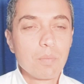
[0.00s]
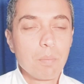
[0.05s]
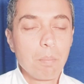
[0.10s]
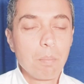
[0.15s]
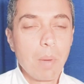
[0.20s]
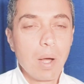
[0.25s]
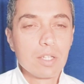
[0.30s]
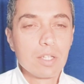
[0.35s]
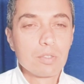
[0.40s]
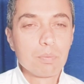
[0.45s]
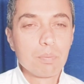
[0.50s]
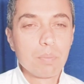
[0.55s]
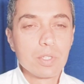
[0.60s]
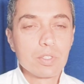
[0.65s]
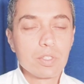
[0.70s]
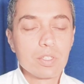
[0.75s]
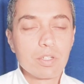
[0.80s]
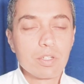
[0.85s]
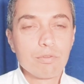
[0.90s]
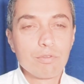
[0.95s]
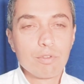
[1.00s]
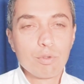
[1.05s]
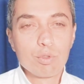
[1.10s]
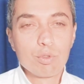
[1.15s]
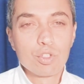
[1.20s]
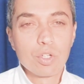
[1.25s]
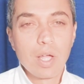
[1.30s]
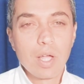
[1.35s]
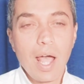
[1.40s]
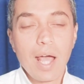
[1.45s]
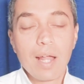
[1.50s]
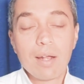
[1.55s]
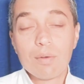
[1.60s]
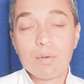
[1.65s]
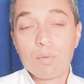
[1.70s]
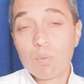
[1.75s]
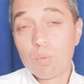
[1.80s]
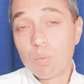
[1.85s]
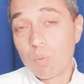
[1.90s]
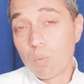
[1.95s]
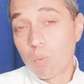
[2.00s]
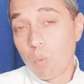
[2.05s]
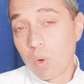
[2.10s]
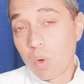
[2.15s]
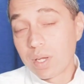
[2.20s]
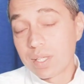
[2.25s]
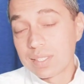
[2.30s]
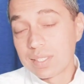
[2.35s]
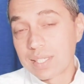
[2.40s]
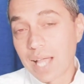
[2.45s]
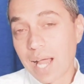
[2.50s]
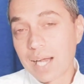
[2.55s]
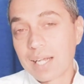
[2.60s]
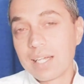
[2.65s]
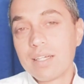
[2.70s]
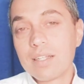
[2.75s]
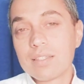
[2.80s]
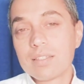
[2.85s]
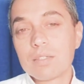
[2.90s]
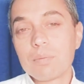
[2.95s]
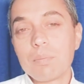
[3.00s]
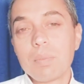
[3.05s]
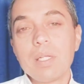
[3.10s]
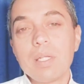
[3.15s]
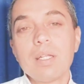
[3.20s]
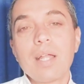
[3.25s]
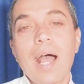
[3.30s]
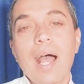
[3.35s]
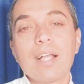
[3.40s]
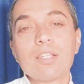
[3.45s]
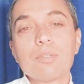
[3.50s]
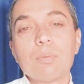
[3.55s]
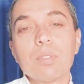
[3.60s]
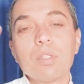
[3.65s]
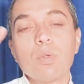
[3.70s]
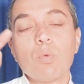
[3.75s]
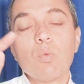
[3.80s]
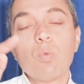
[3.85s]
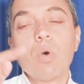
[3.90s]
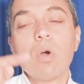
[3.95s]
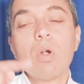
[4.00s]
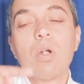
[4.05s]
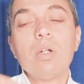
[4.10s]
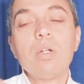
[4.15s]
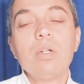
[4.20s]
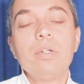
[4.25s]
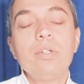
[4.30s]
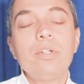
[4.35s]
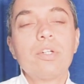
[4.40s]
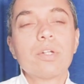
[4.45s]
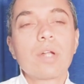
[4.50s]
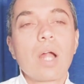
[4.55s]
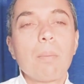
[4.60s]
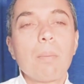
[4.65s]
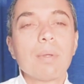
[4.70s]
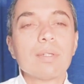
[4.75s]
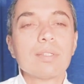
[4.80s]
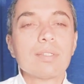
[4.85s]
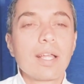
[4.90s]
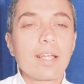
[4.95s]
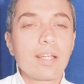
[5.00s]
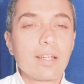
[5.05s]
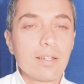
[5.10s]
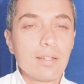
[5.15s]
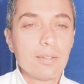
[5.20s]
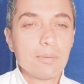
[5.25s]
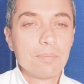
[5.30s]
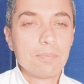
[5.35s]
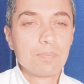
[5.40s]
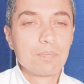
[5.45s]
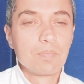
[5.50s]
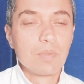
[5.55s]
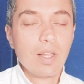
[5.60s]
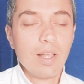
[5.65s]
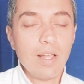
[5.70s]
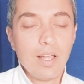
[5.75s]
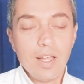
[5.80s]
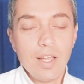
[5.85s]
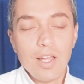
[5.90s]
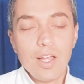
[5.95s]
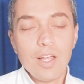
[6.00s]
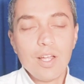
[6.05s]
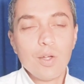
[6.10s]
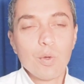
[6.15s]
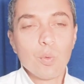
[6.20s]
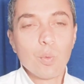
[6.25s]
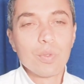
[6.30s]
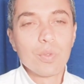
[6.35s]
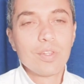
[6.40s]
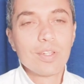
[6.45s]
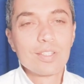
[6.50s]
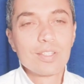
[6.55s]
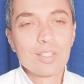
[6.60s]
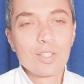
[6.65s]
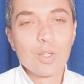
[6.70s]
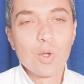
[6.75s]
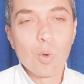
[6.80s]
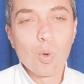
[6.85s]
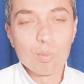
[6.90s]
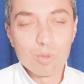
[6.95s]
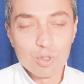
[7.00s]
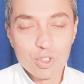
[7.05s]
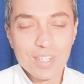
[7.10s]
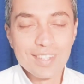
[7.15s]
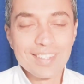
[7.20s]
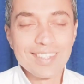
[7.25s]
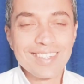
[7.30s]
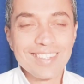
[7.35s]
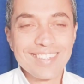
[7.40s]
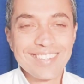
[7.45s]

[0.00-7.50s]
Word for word: past, present and future, and what exactly does it mean as per the world drama cycle. With this, Om Shanti.